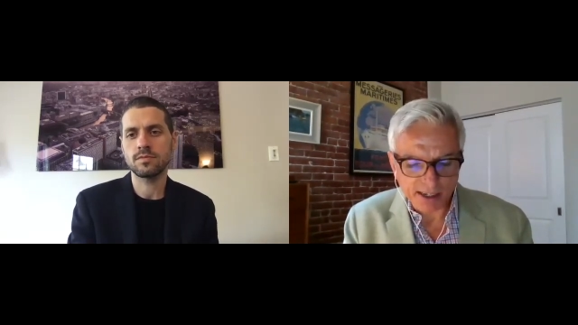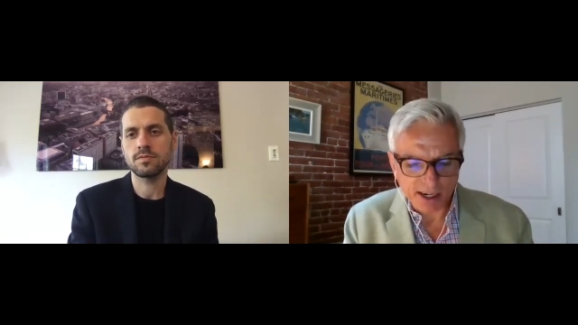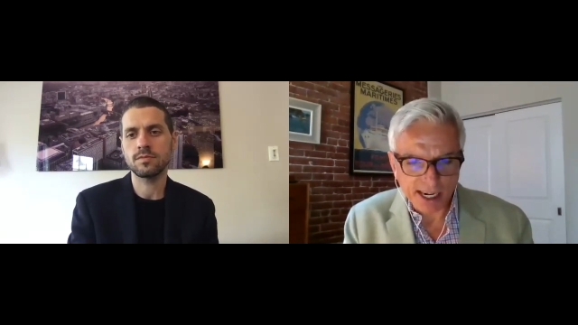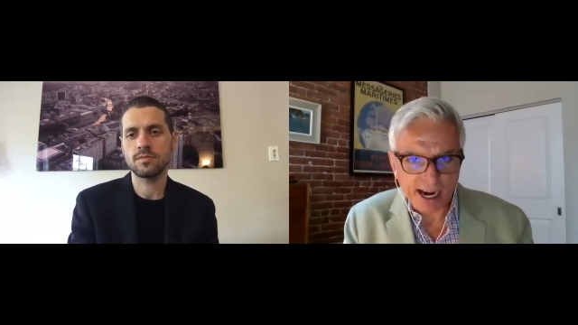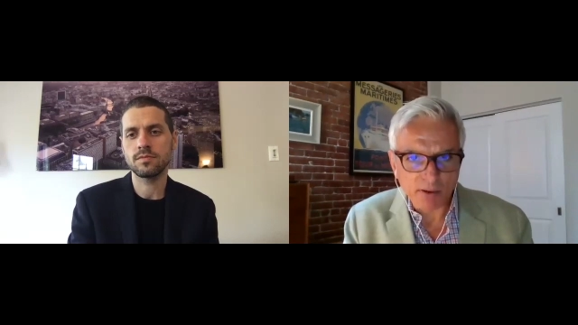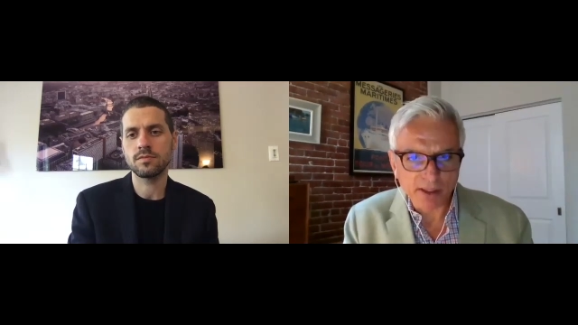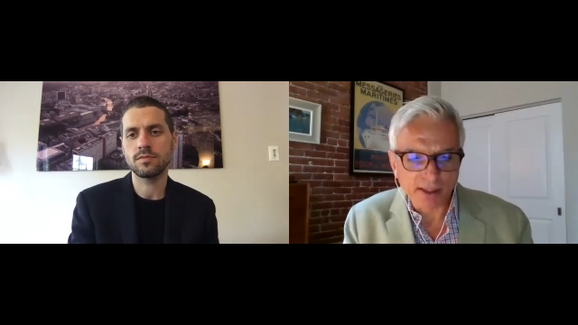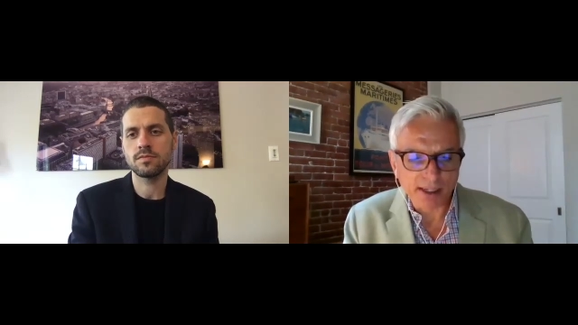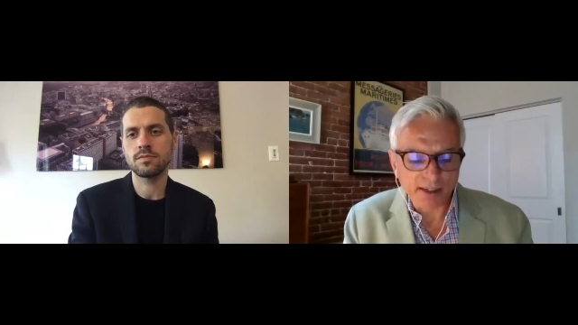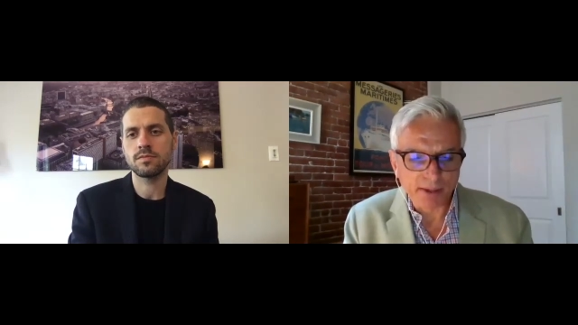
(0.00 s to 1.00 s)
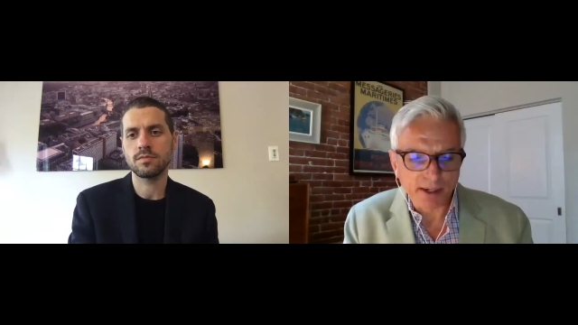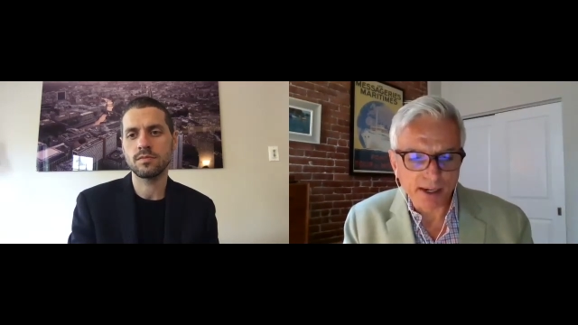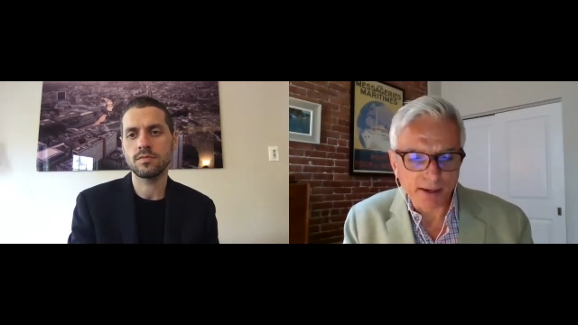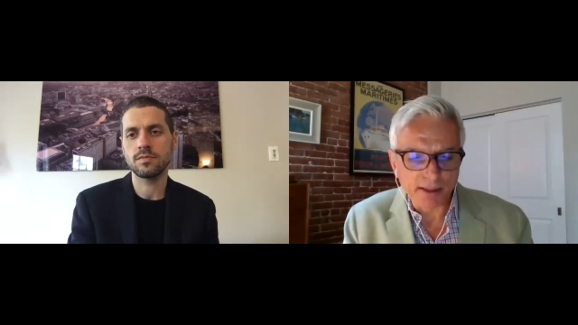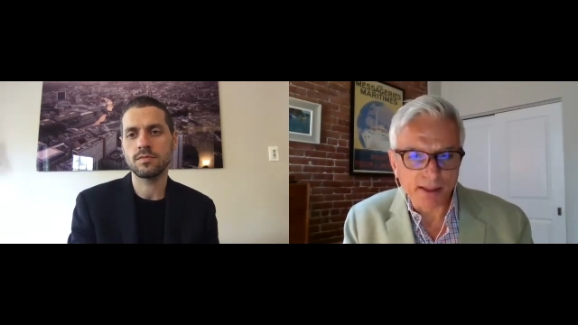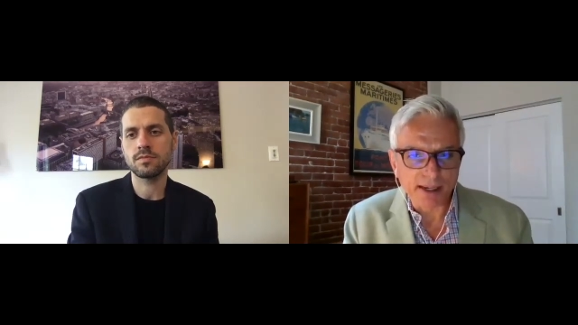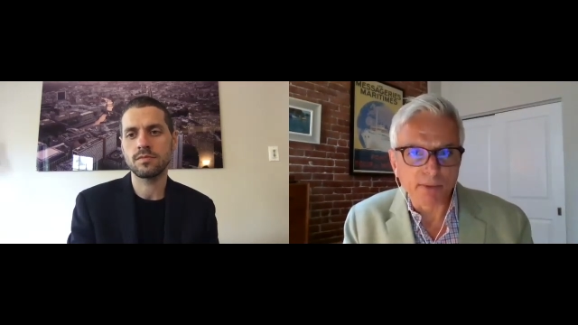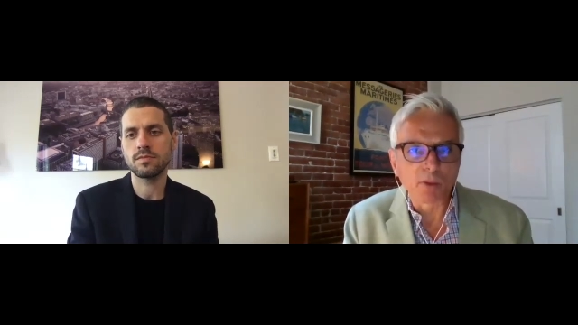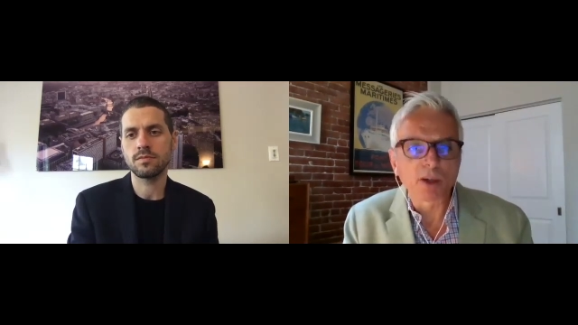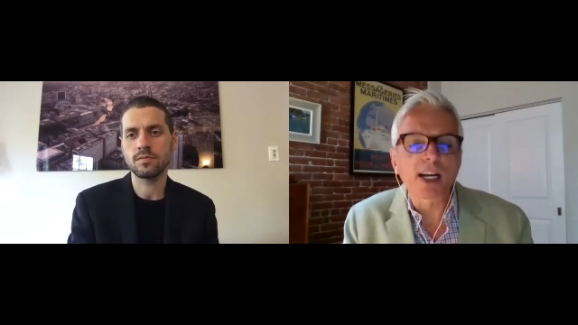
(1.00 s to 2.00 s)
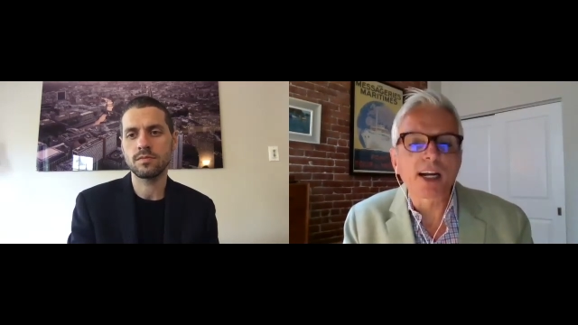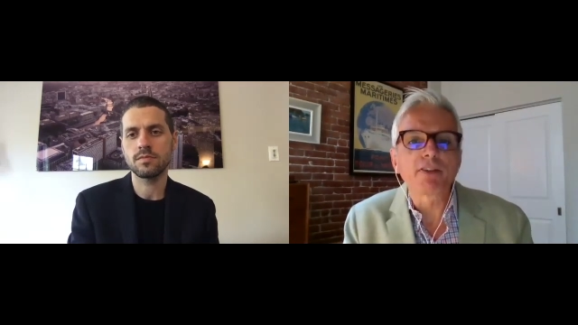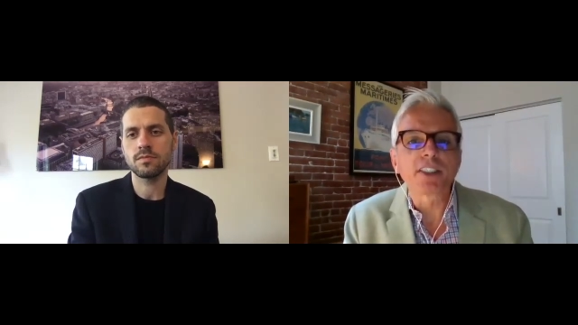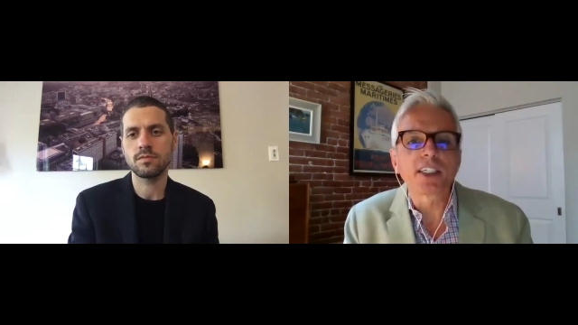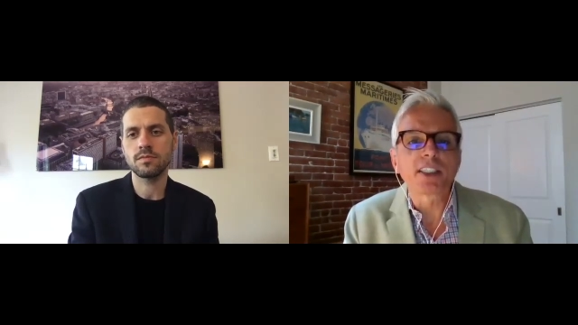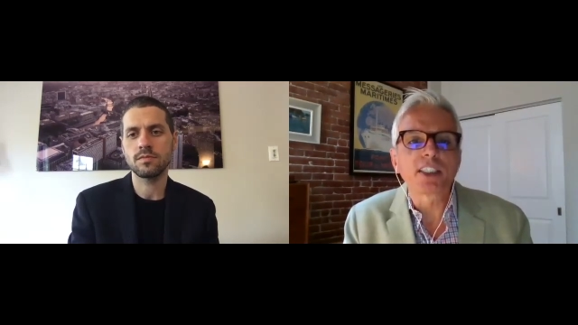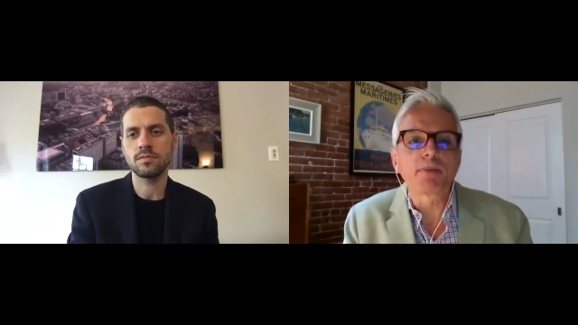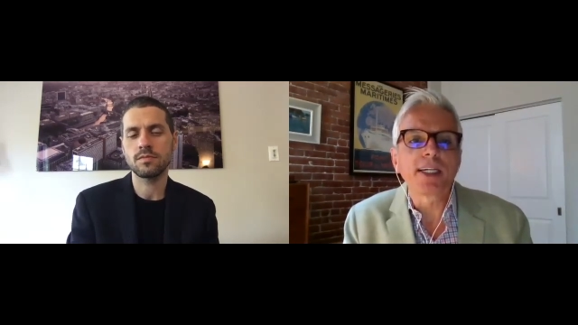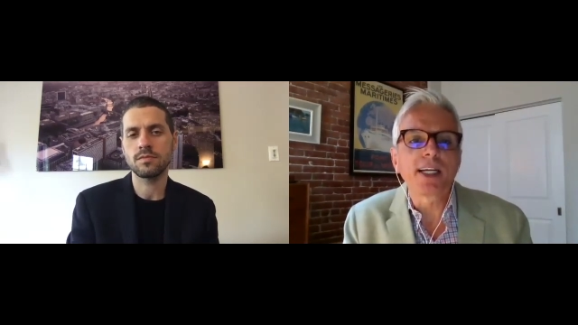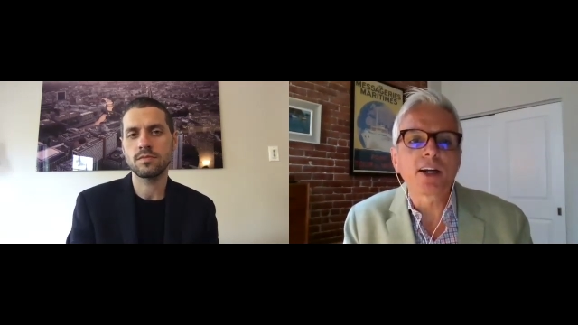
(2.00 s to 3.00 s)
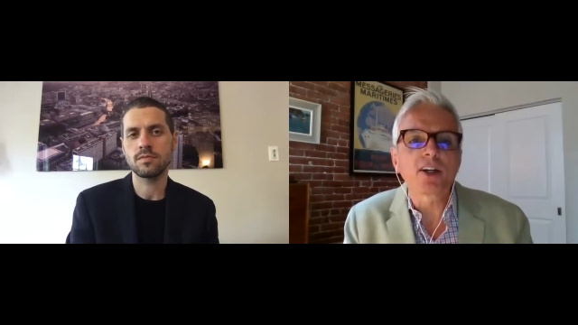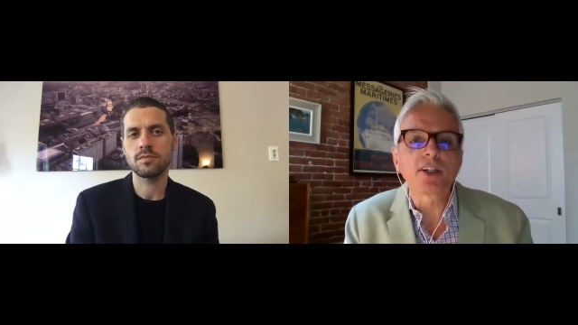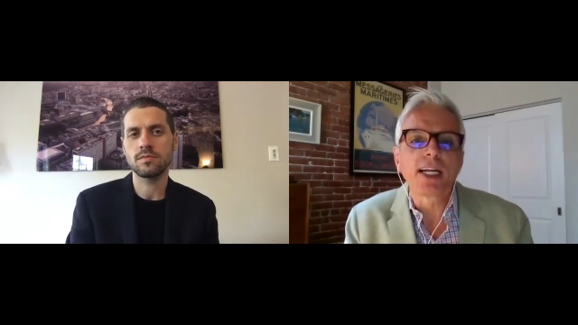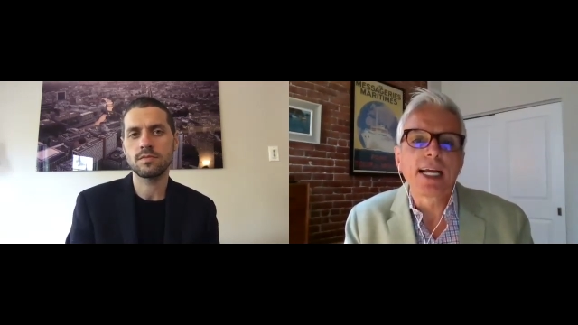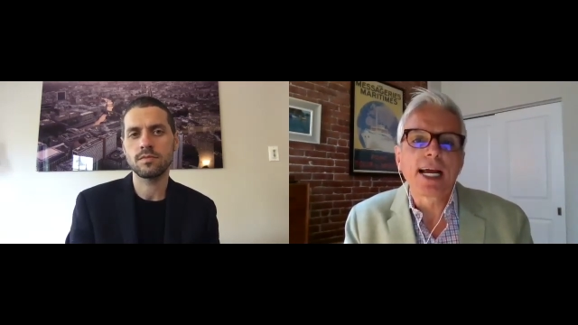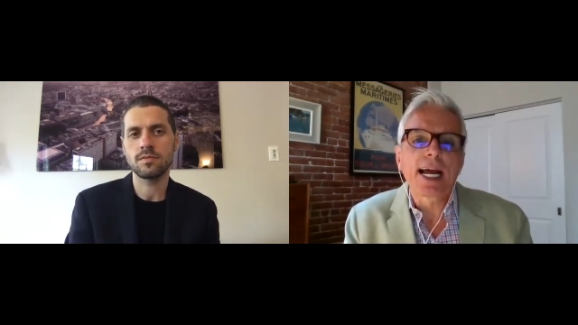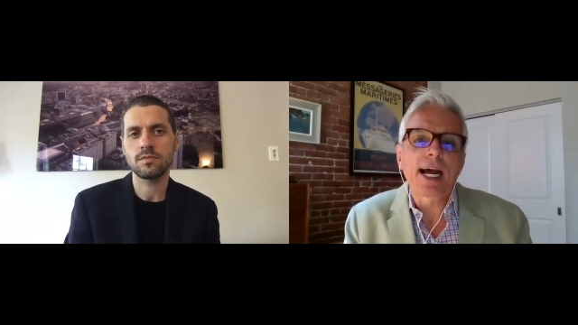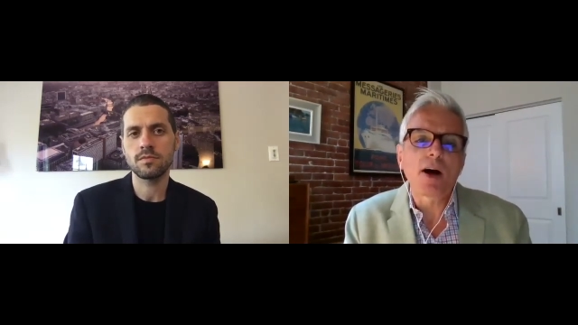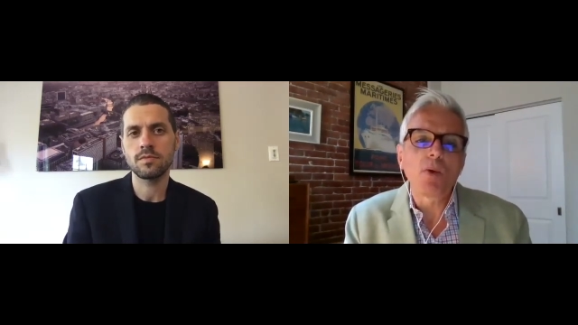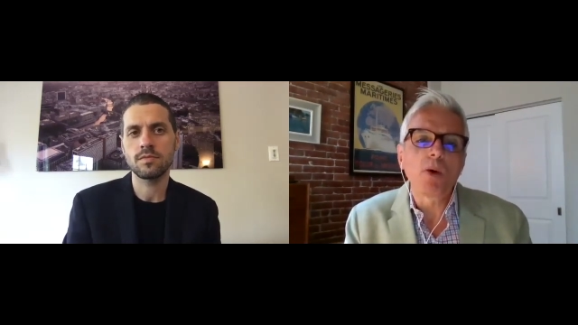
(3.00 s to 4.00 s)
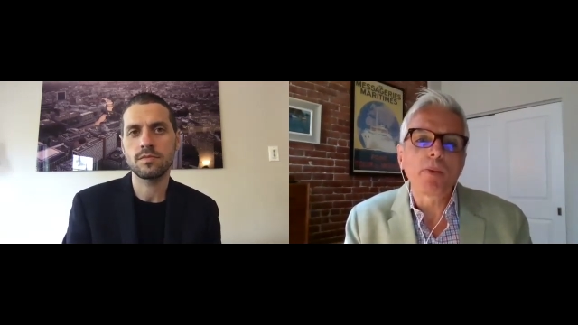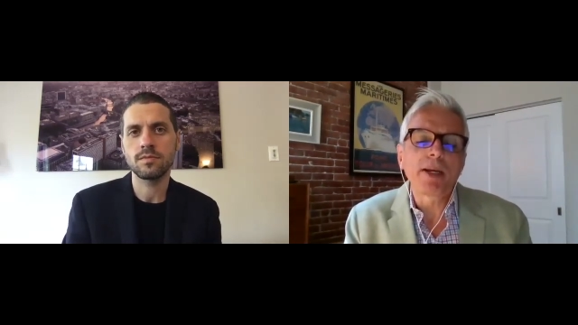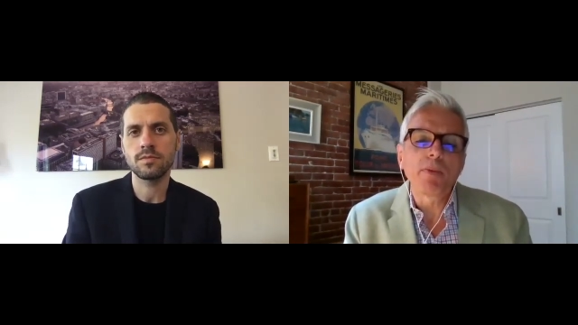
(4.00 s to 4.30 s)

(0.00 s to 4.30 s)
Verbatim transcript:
Speaker 1: and how a, a, a, what kind of research has been done on how when we,